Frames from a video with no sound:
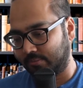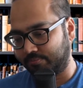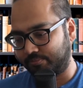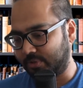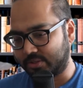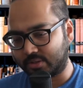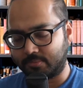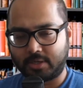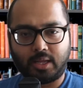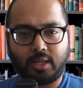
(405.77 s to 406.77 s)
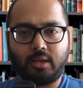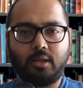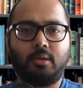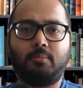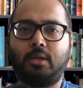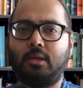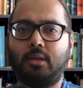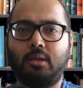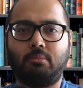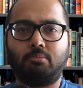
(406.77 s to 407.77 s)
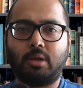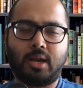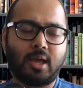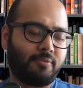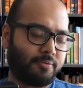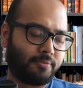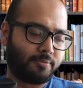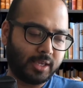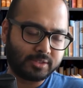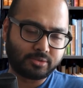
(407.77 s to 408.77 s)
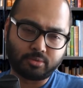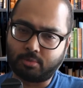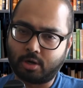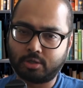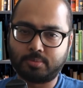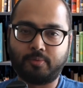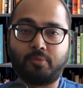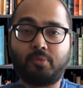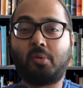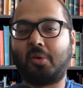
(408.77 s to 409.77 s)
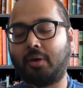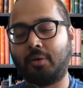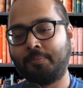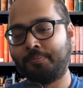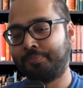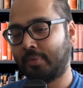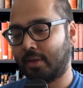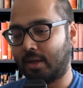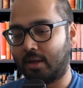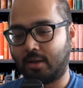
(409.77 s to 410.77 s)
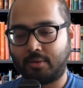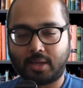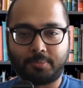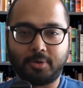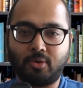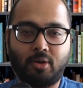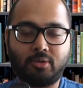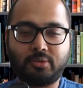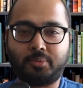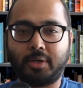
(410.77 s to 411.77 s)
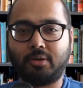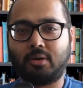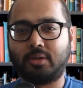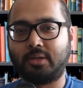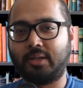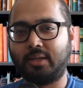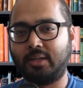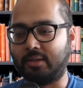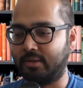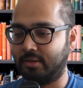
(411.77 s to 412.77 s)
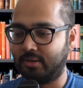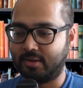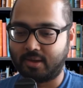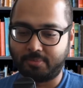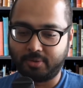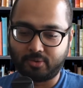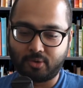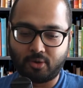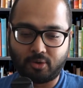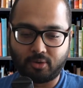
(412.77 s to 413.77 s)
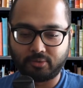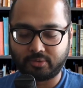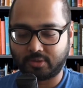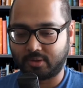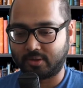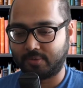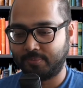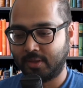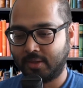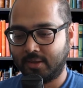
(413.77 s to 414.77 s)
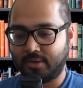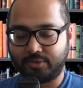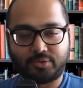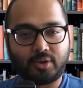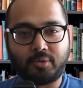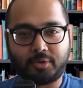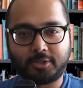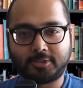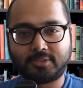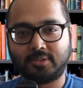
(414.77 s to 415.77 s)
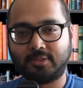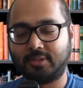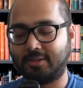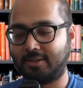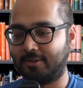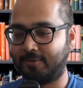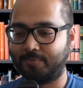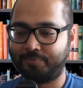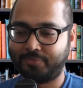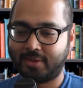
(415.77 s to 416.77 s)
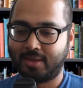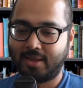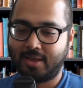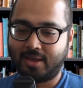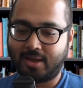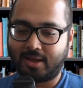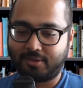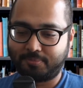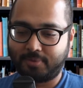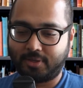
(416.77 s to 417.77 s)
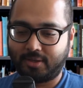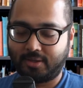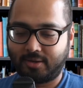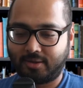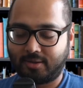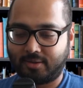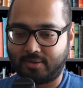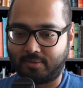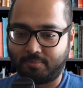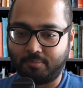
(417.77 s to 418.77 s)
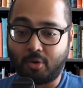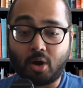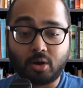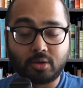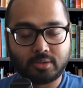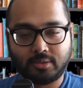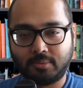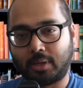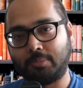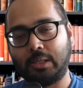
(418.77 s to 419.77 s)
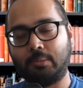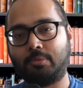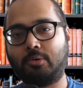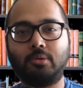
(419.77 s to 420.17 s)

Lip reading: discriminating me, and I've faced remarks before. I've been called a red dotted Indian. I've been called a terrorist. I've been mocked by people